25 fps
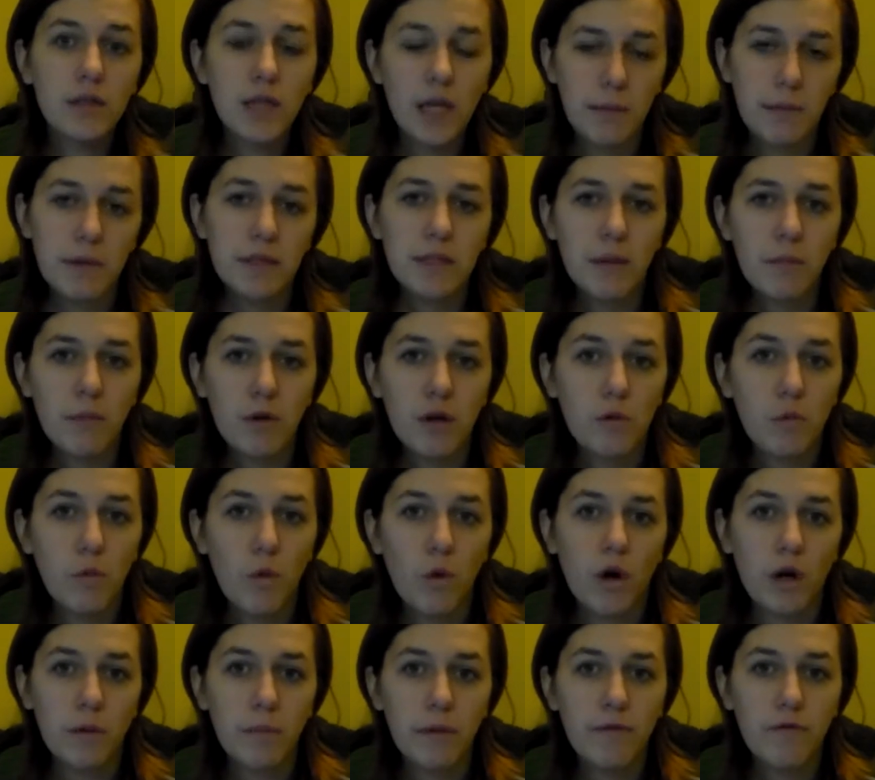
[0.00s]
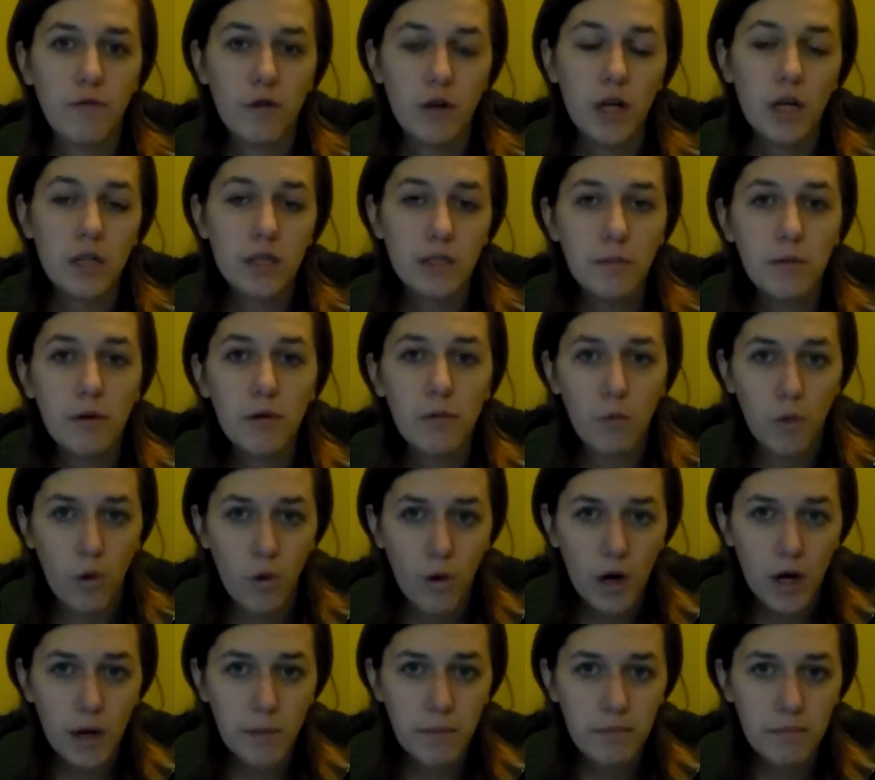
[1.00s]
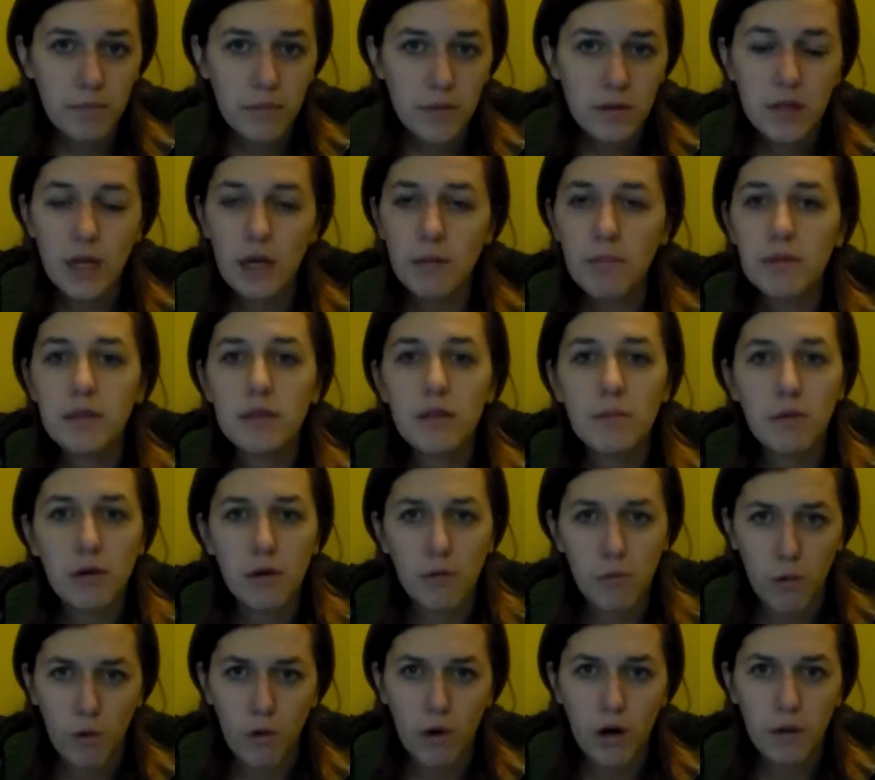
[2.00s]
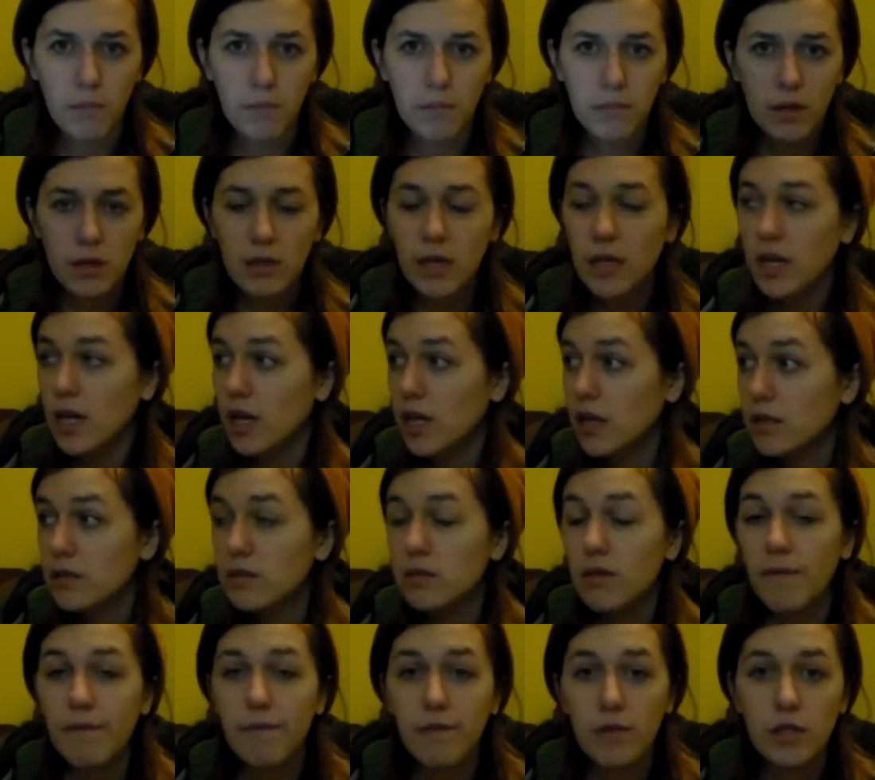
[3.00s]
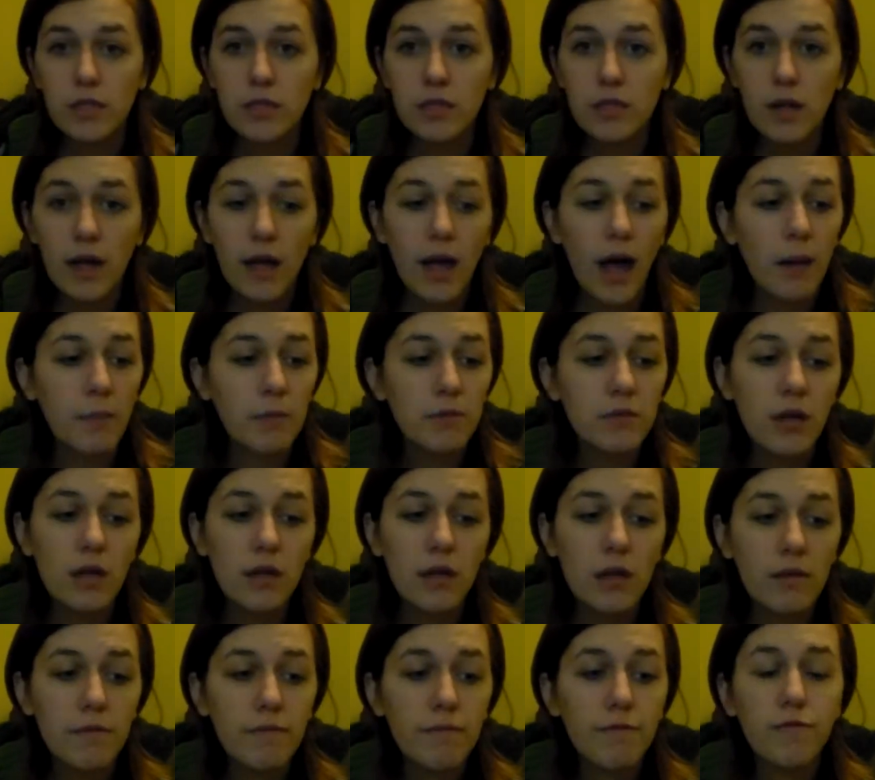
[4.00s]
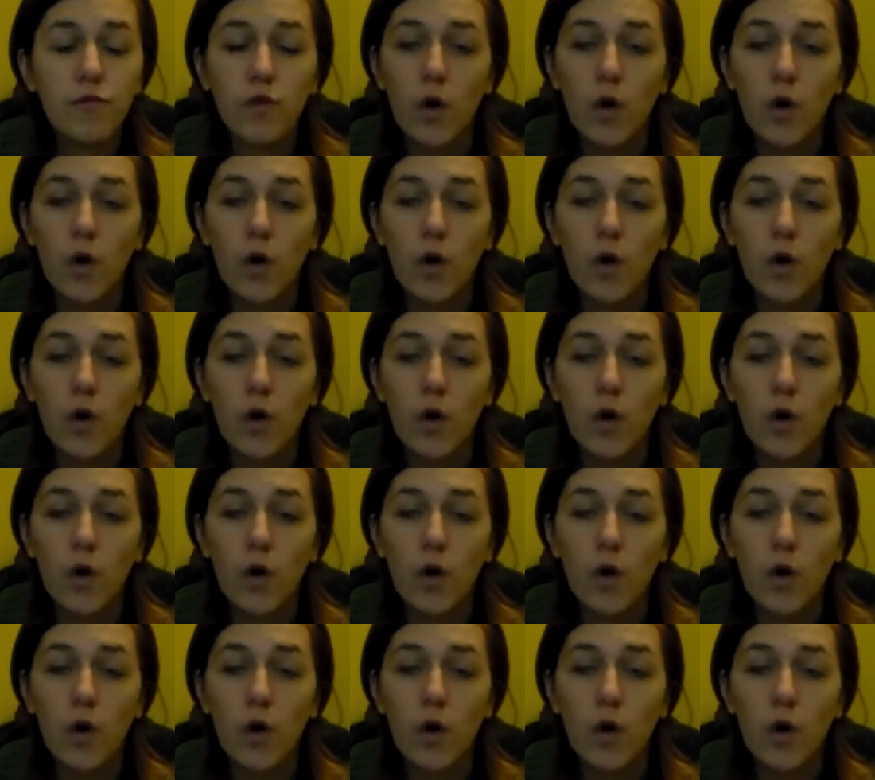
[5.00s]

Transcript: take me somewhere warm. If we're not somewhere warm, take me somewhere warm. Like it is freezing day. I almost got like